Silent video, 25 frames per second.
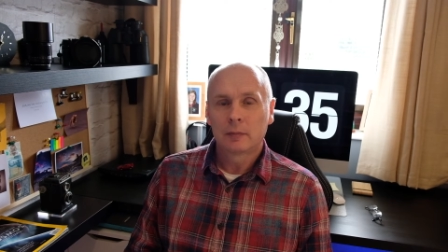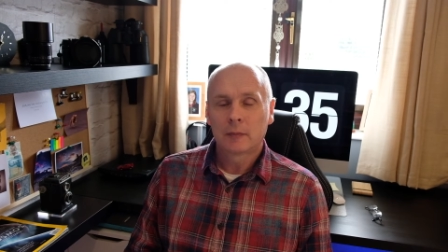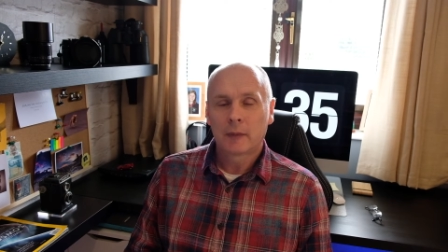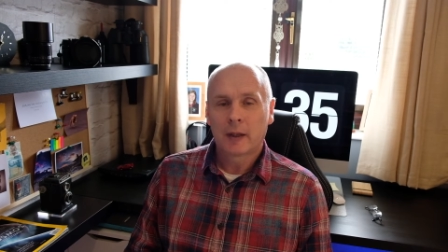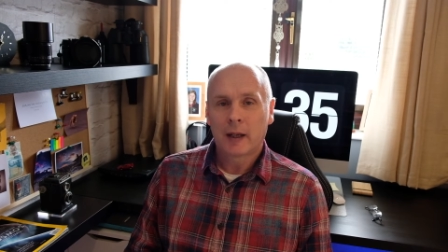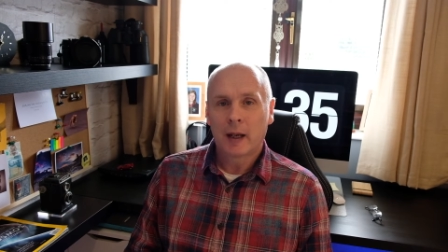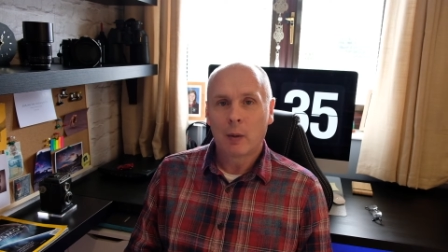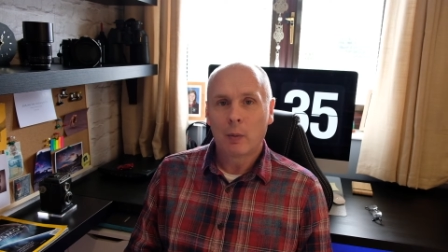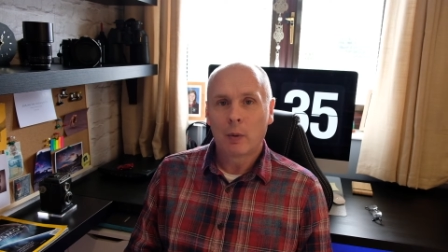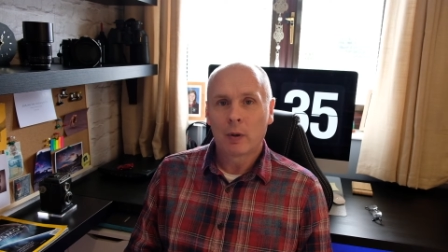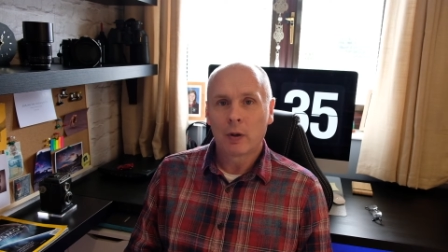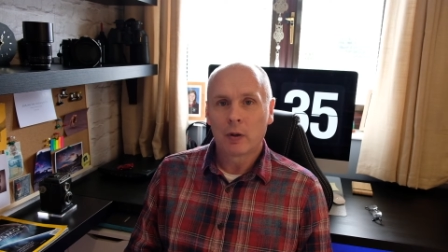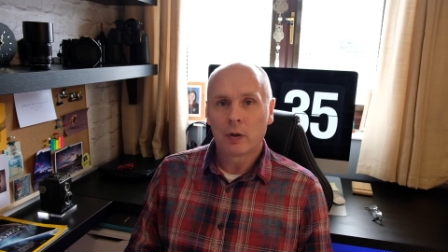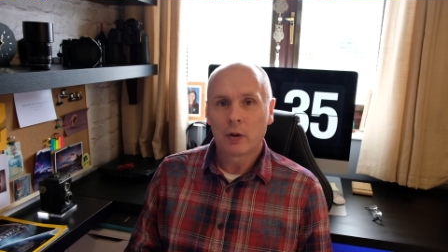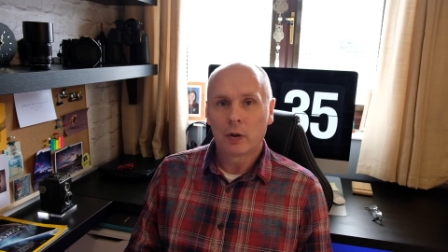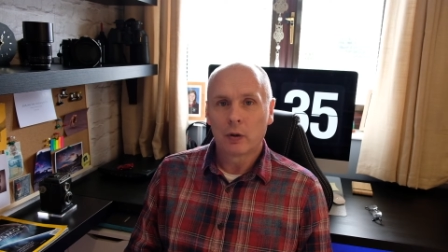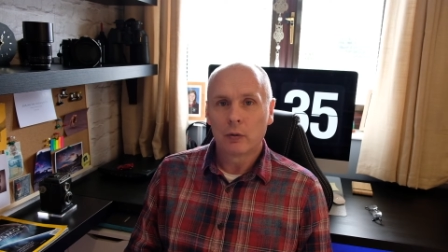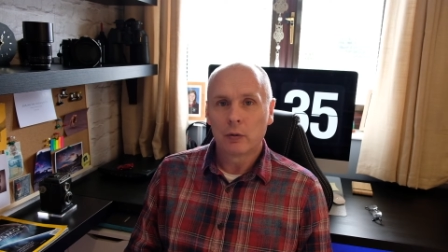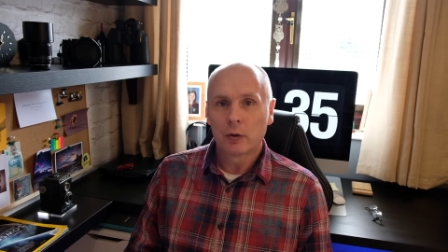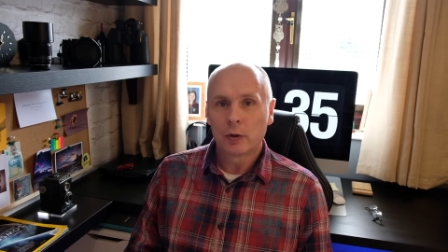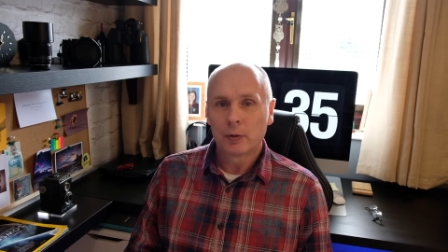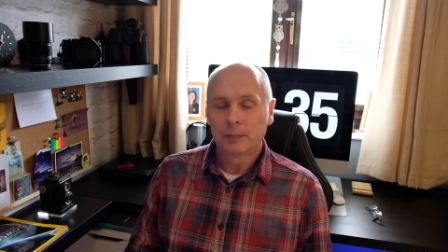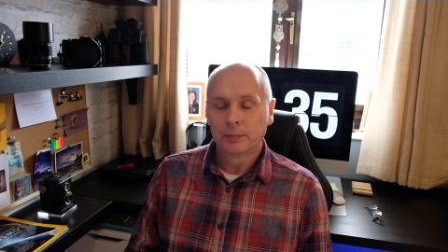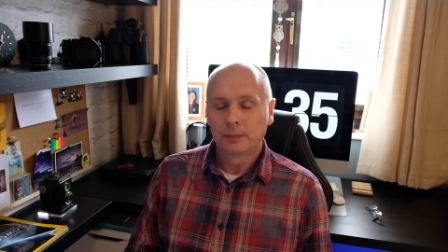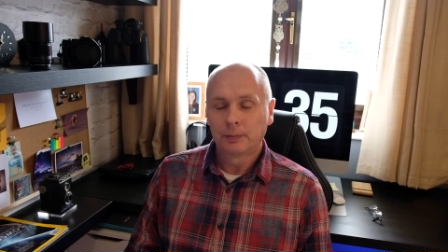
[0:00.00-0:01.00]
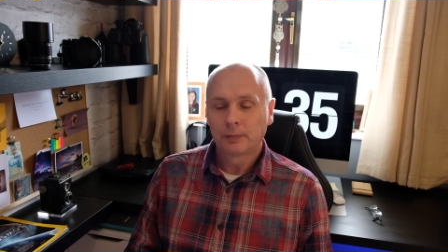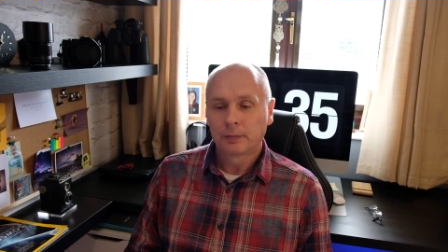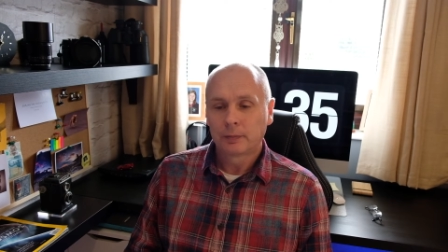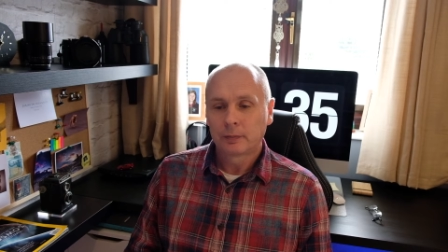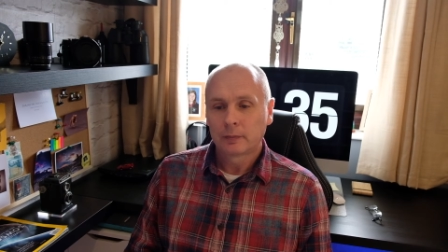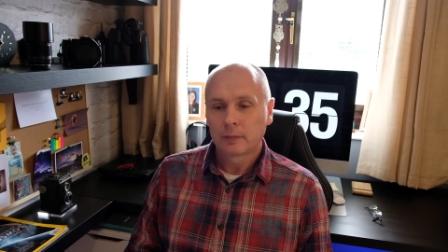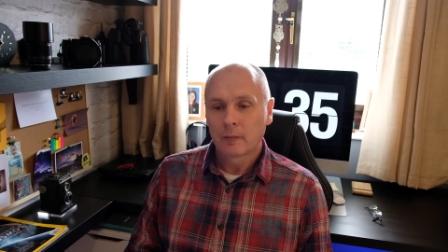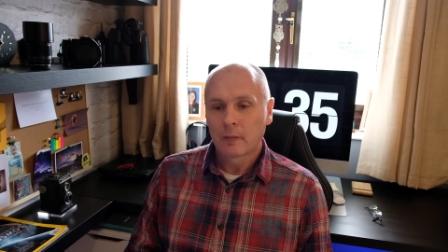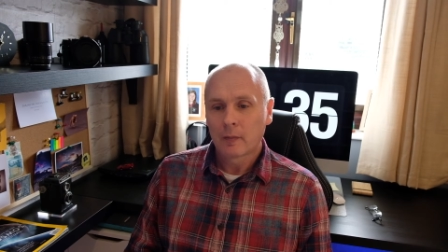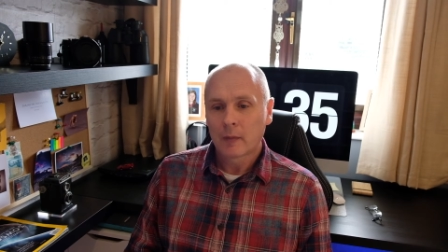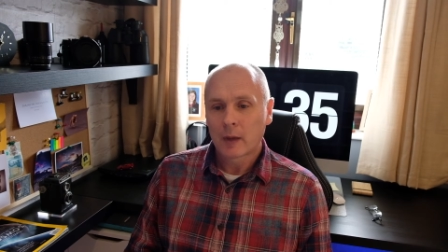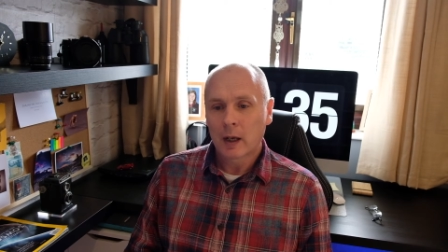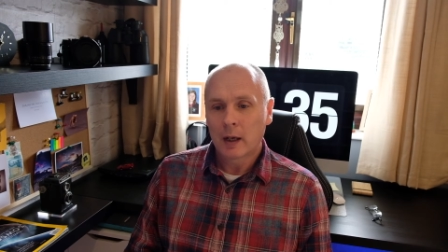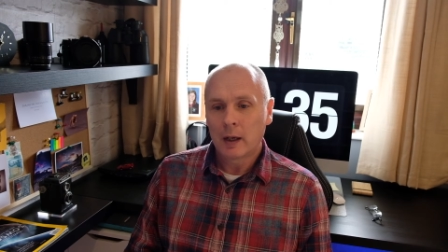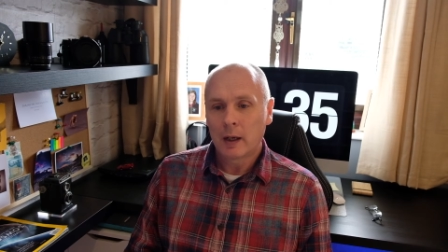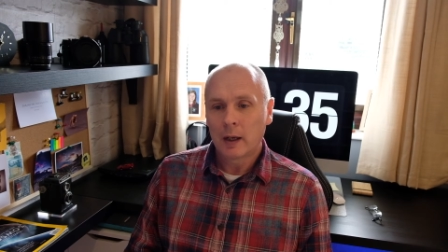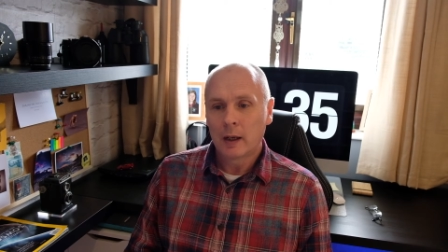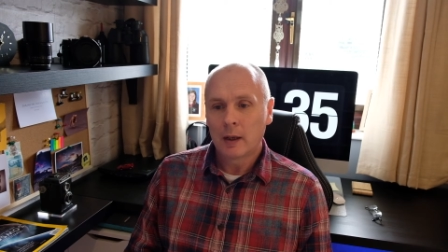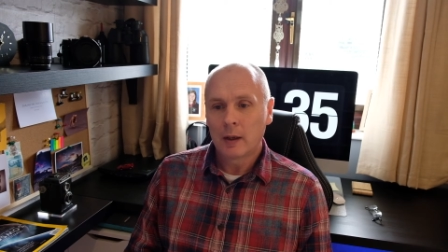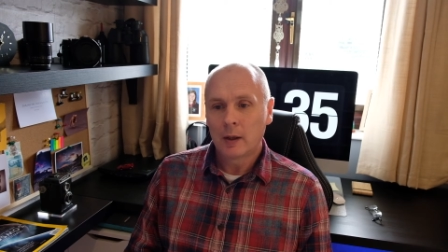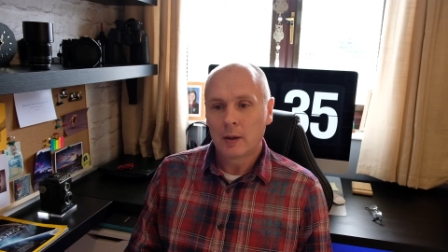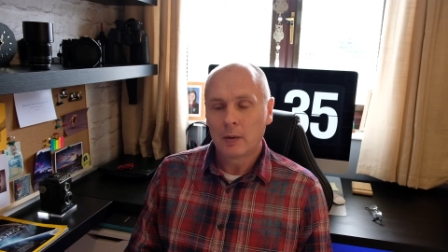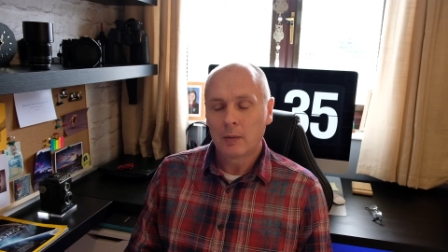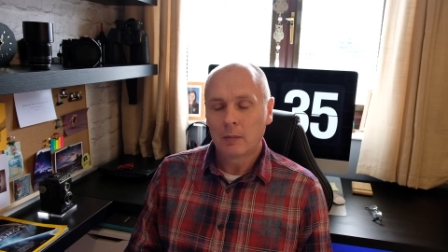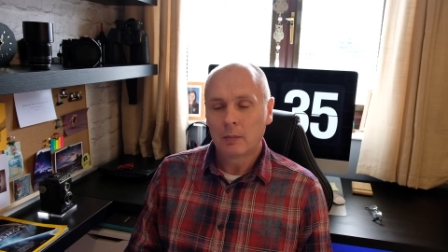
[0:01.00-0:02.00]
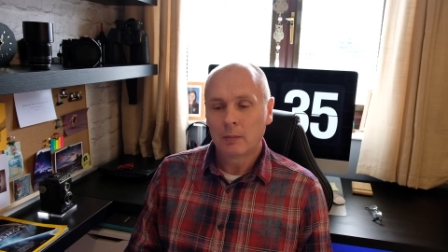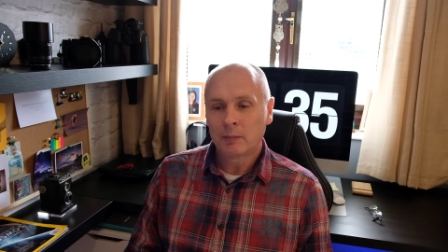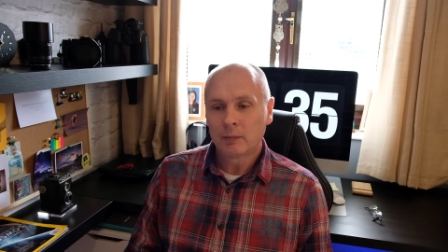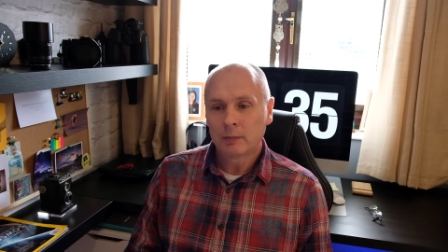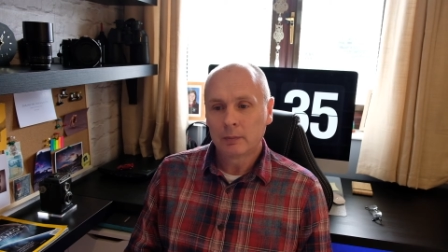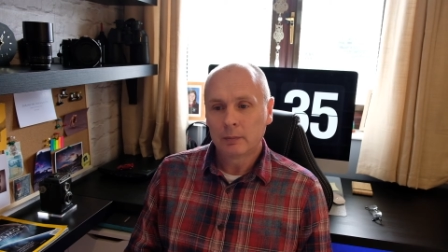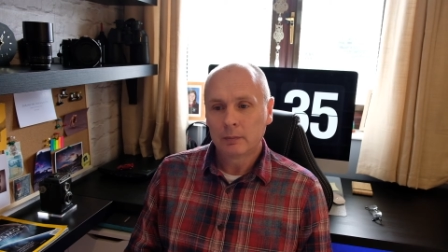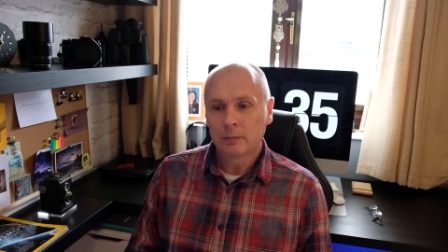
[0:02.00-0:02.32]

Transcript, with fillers: get one of those. Um,